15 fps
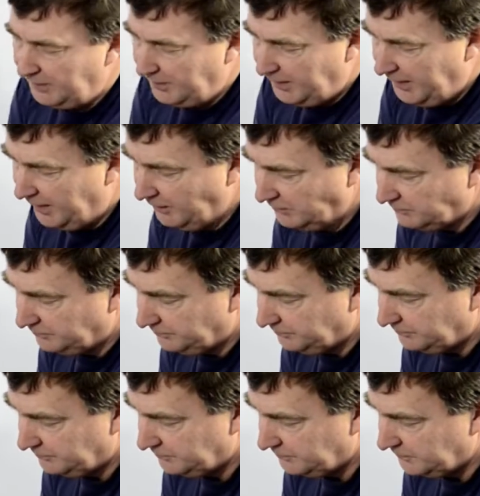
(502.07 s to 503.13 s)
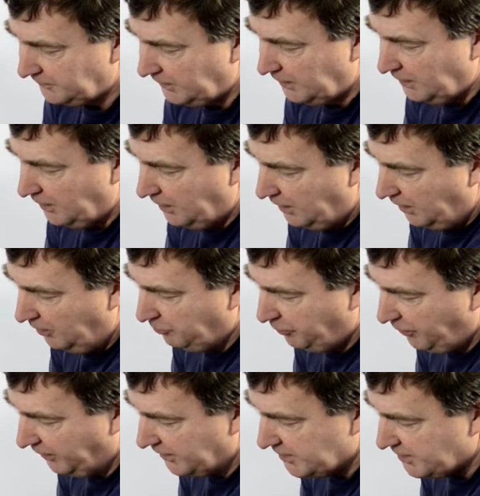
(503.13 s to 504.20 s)
here and
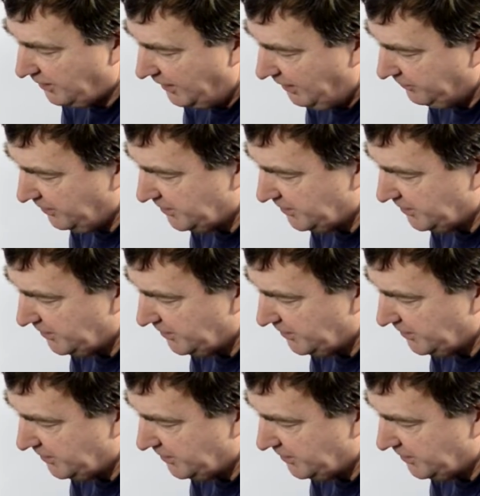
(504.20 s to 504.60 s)
pull it. So I have an